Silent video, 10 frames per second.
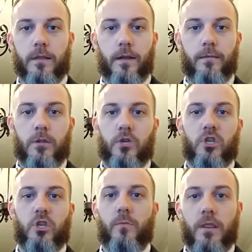I mean, there's
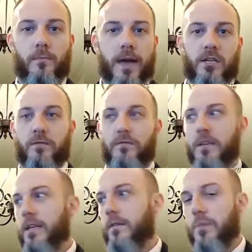so many, The Magic of
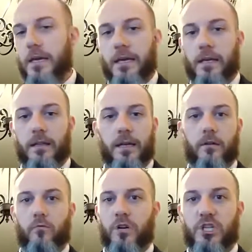Thinking Big,
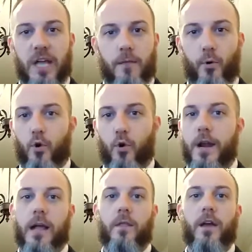like Rich Dad, Poor
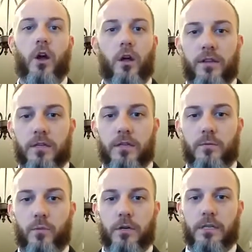Dad, like all these
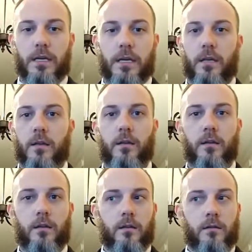books, like
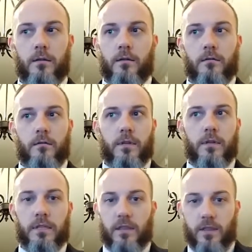
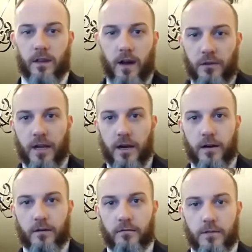they're out there.
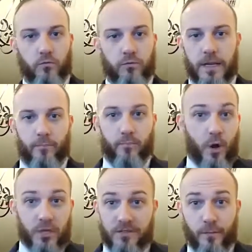
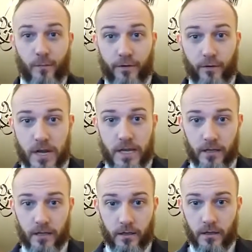Most of them are free,
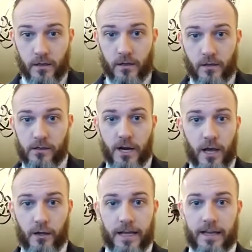
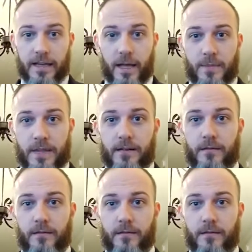I mean,